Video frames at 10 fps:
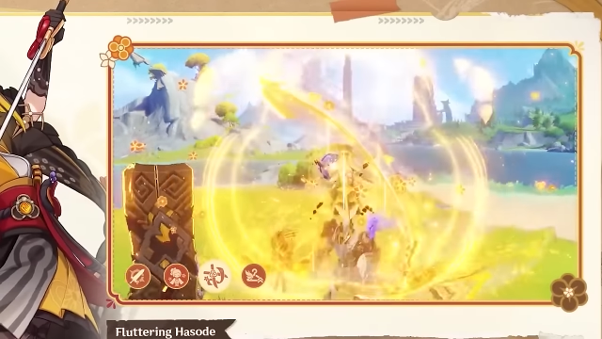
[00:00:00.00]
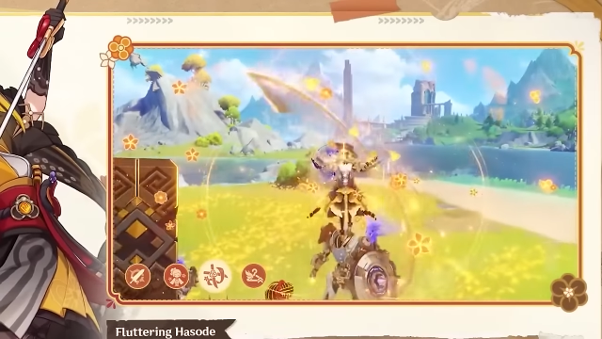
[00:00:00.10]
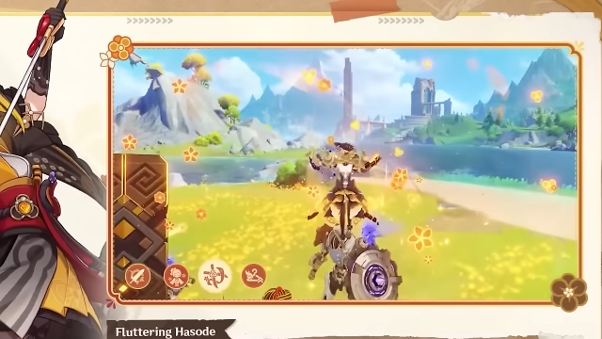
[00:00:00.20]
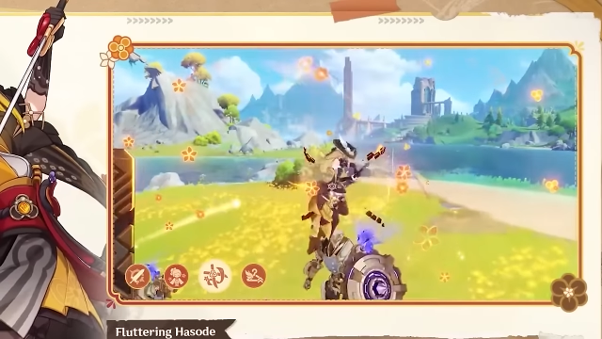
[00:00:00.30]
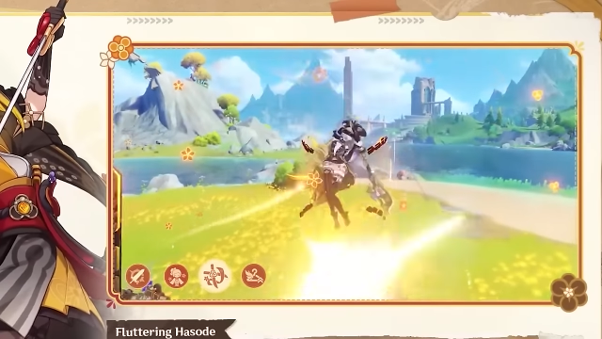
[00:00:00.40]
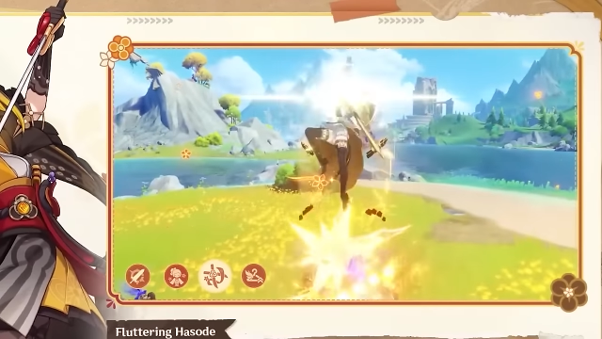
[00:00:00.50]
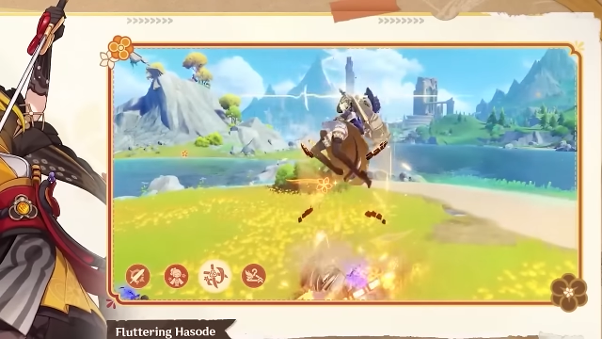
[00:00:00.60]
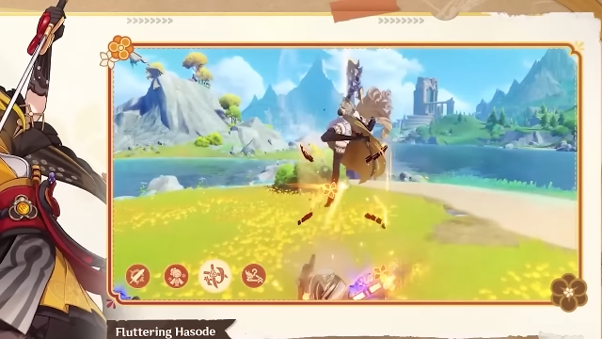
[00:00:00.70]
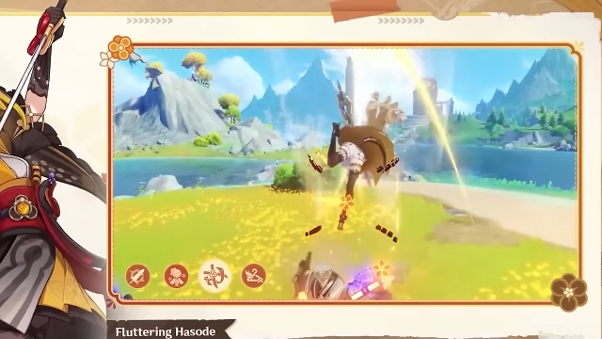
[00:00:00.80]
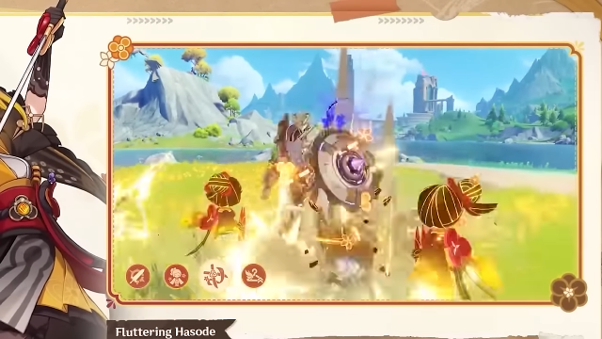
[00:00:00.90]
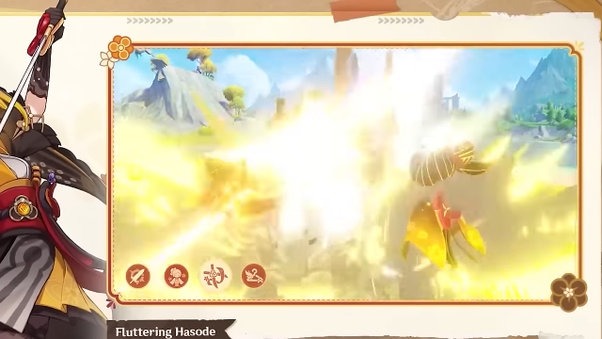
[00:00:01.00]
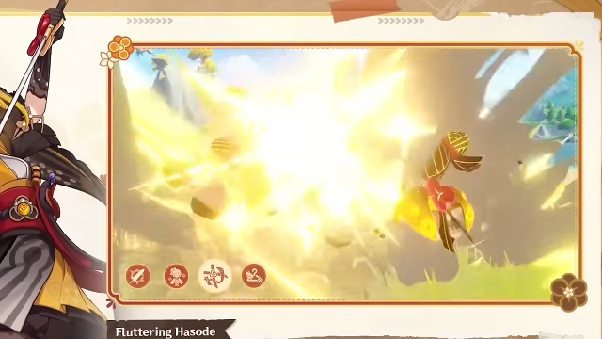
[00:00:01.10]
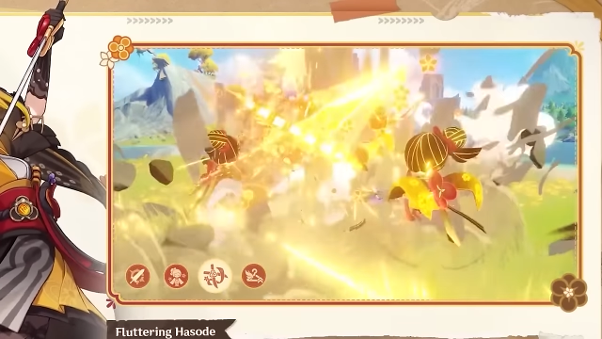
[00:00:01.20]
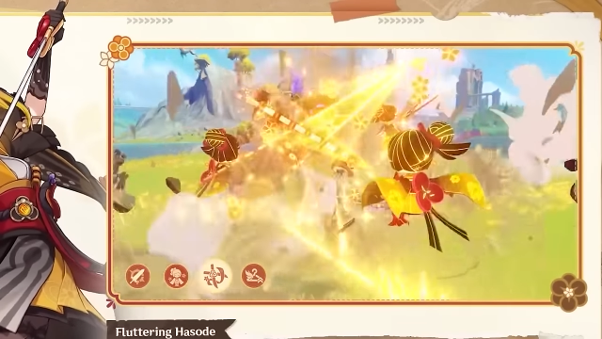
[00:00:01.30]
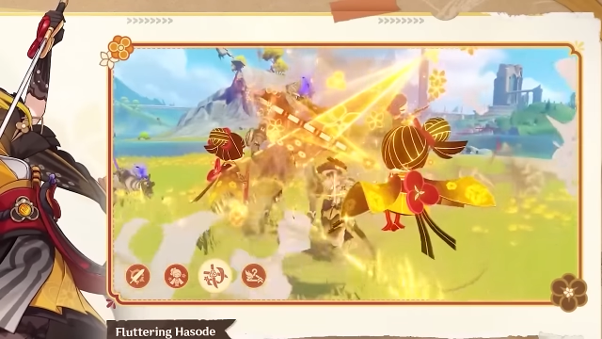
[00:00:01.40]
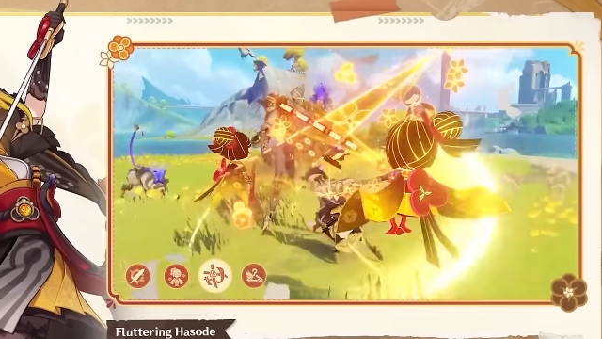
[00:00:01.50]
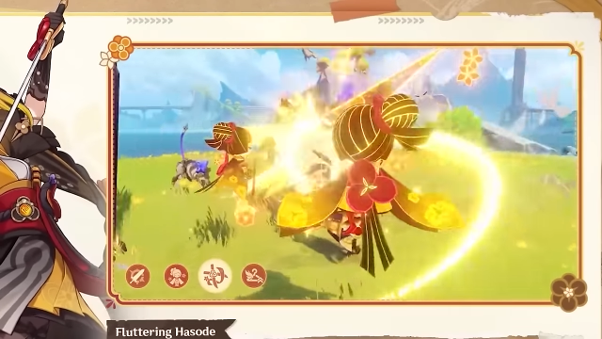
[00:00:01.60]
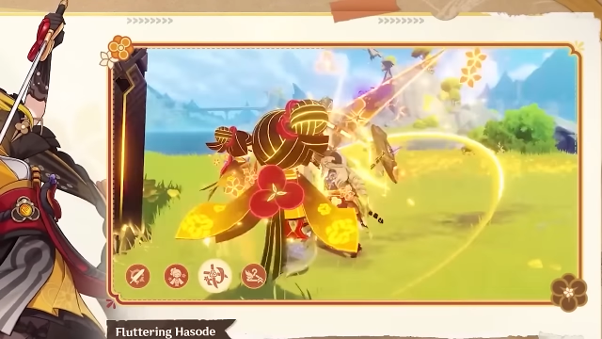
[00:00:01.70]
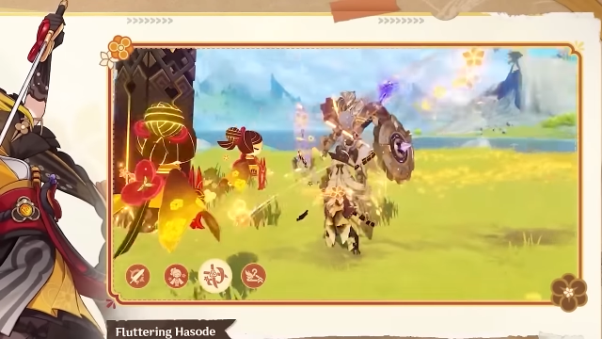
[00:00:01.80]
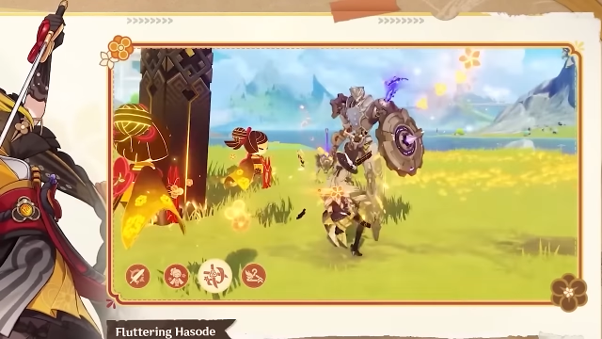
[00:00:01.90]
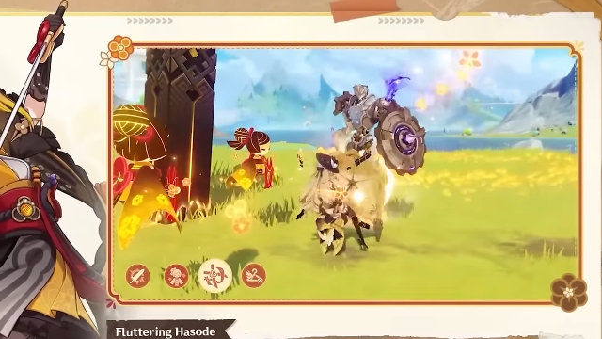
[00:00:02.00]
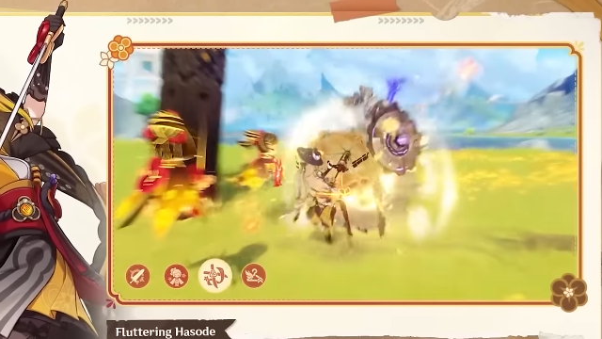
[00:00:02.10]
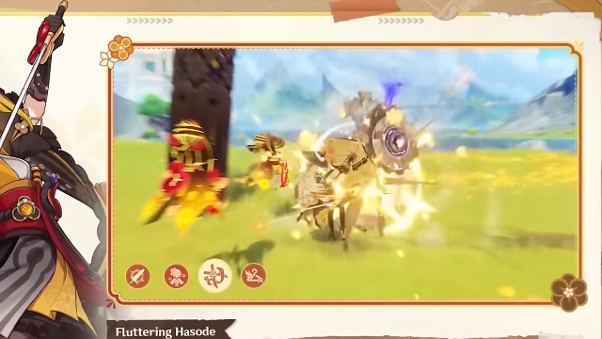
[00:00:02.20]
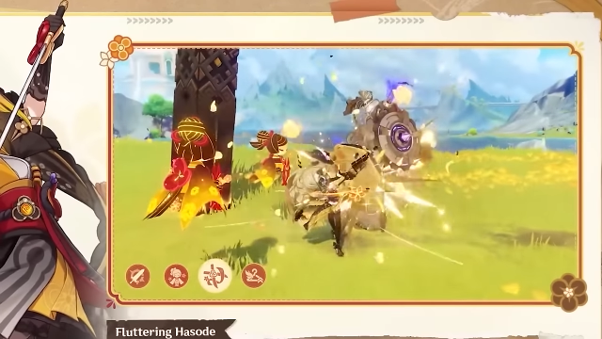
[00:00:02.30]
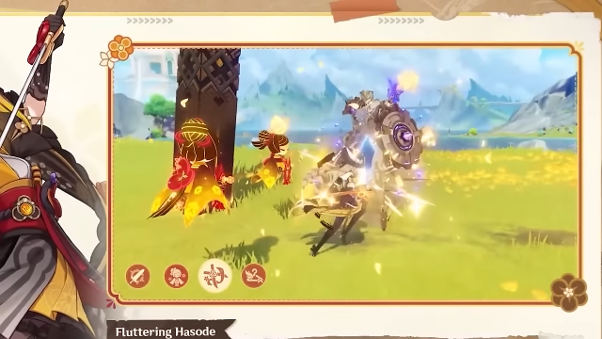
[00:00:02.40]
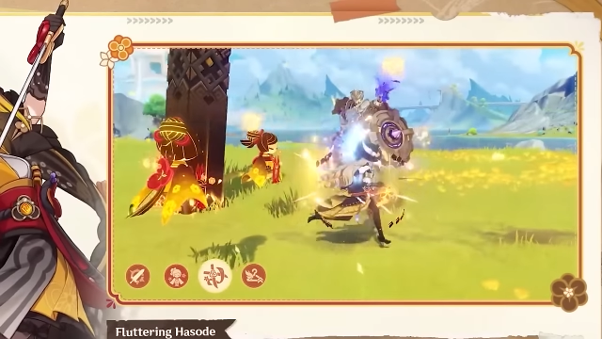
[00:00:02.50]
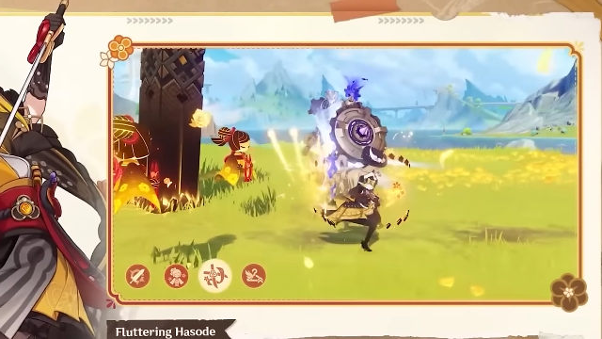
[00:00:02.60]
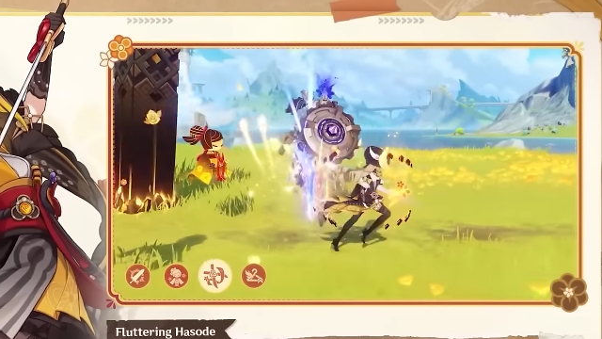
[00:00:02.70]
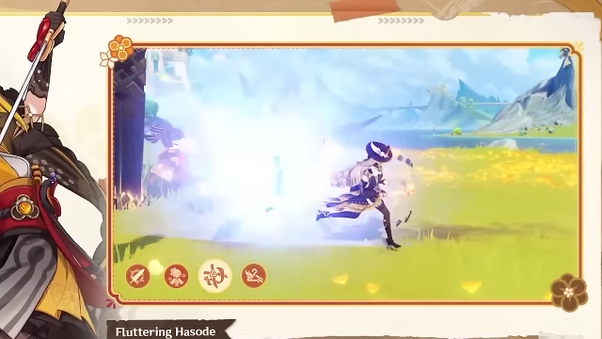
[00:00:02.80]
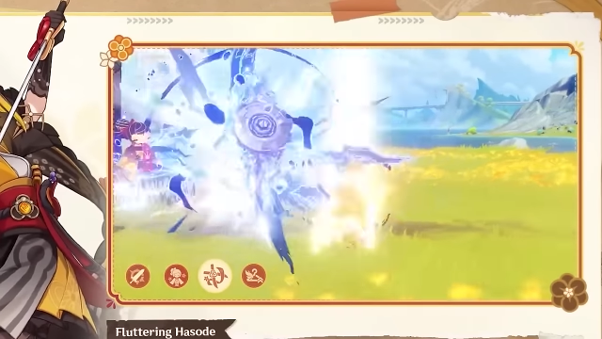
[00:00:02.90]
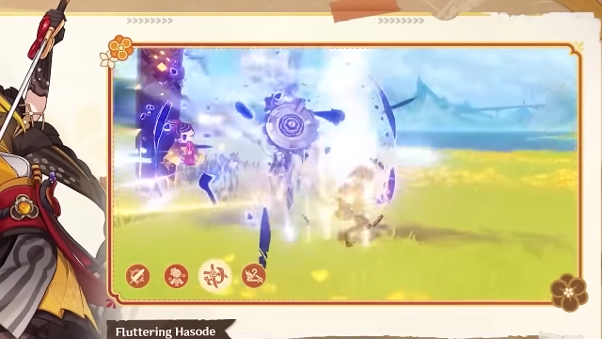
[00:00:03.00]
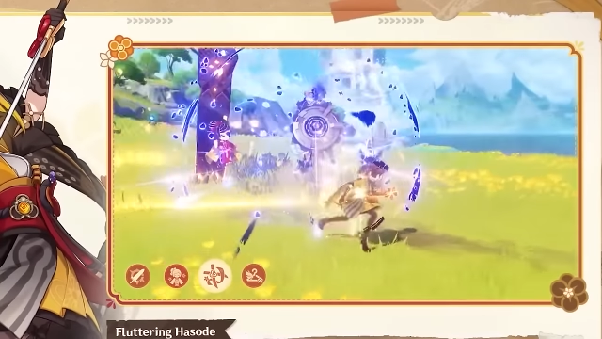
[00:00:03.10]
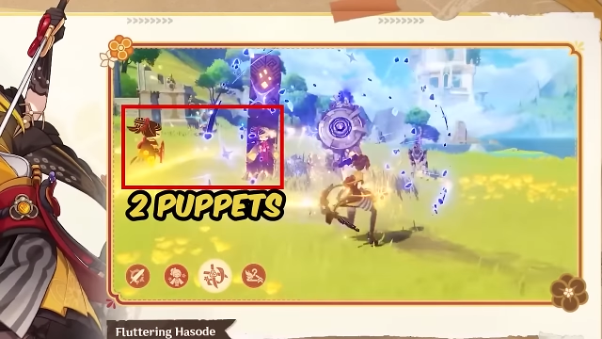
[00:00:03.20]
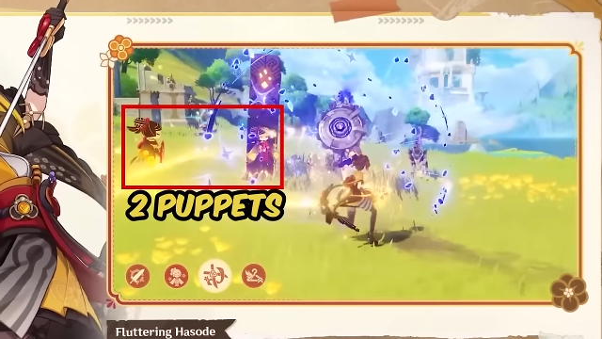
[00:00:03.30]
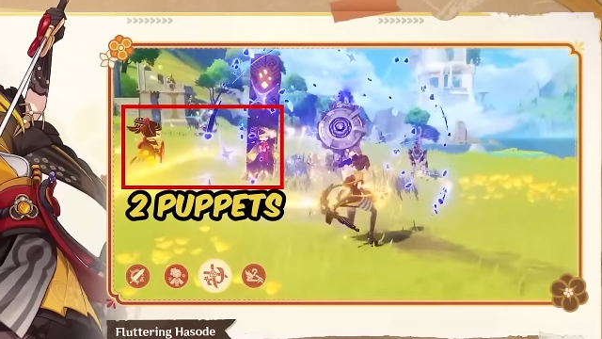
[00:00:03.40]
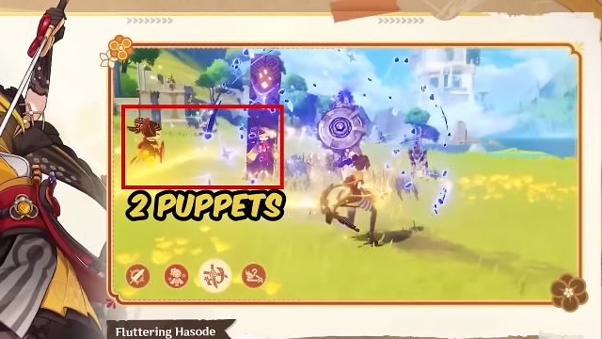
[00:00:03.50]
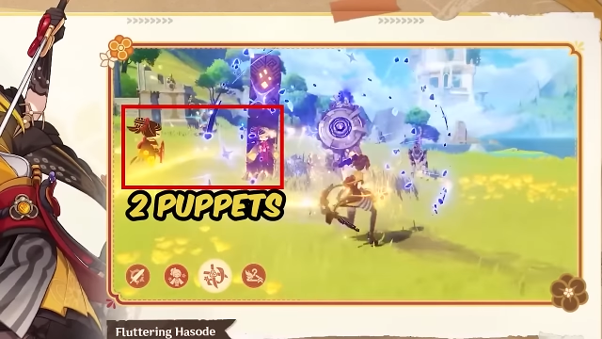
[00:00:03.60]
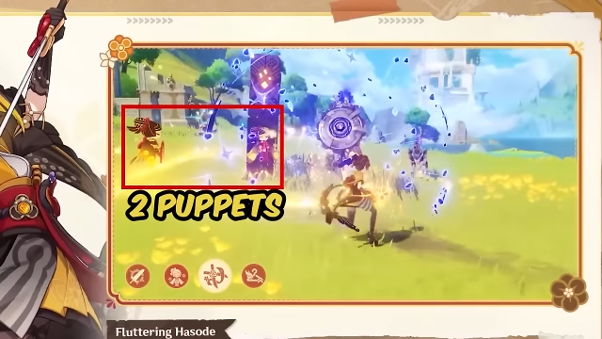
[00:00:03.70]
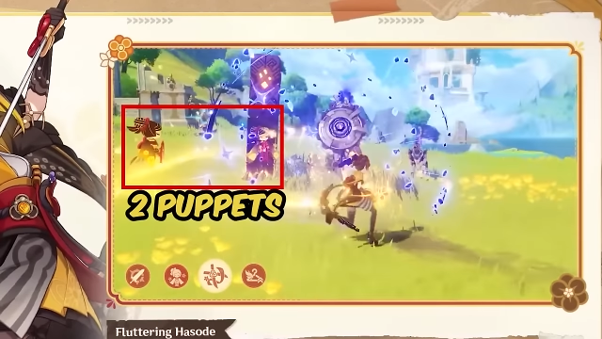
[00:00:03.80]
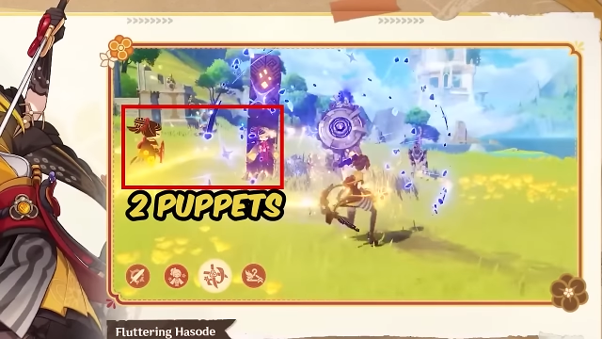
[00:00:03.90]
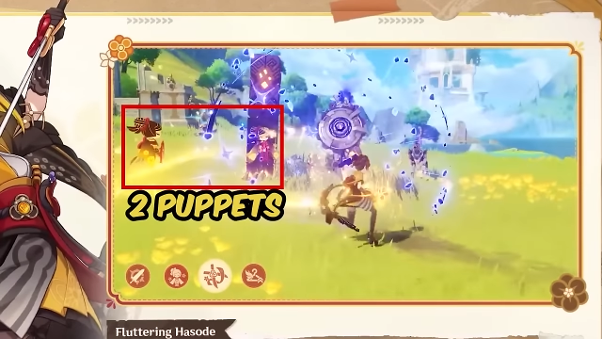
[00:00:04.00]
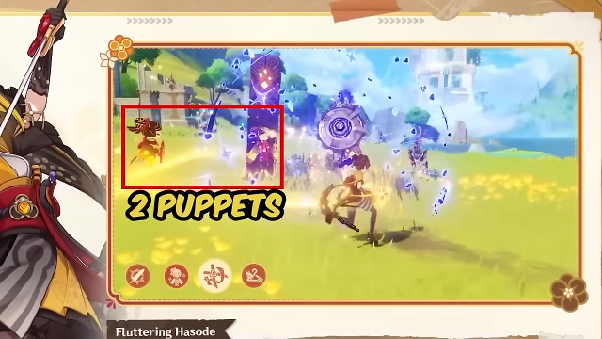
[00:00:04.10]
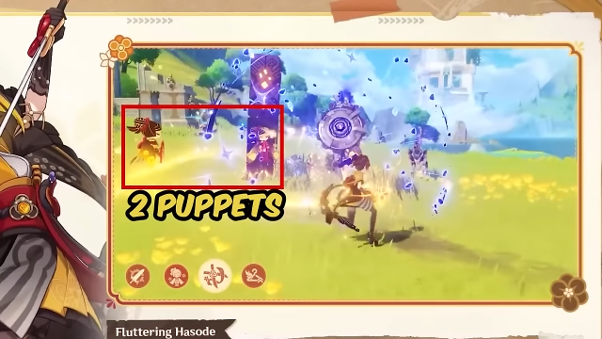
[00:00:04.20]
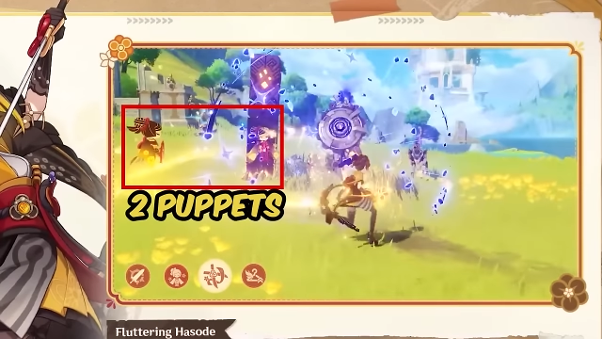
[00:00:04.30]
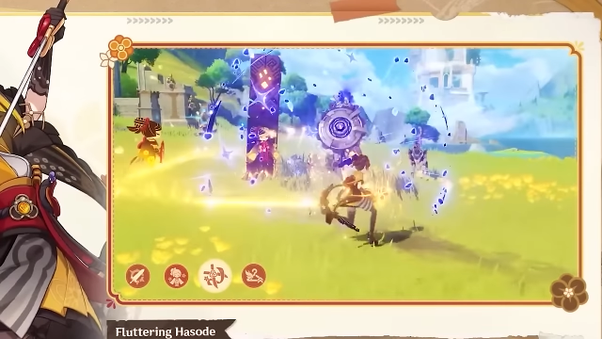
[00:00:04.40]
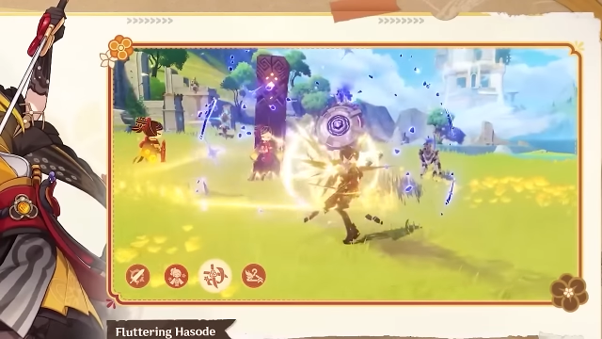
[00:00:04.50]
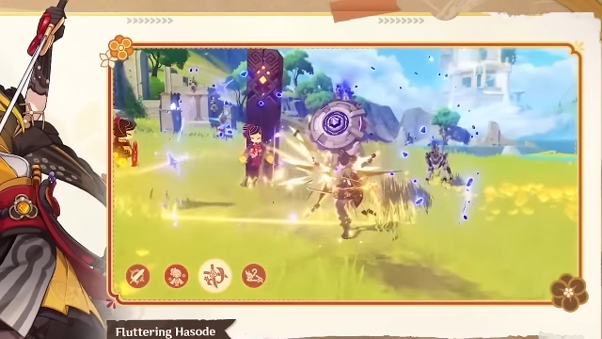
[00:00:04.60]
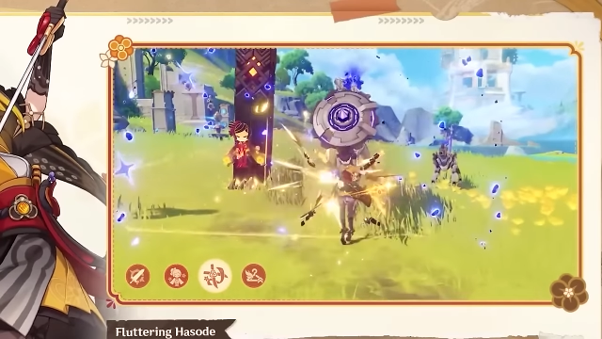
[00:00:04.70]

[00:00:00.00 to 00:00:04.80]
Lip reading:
(no speaker visible)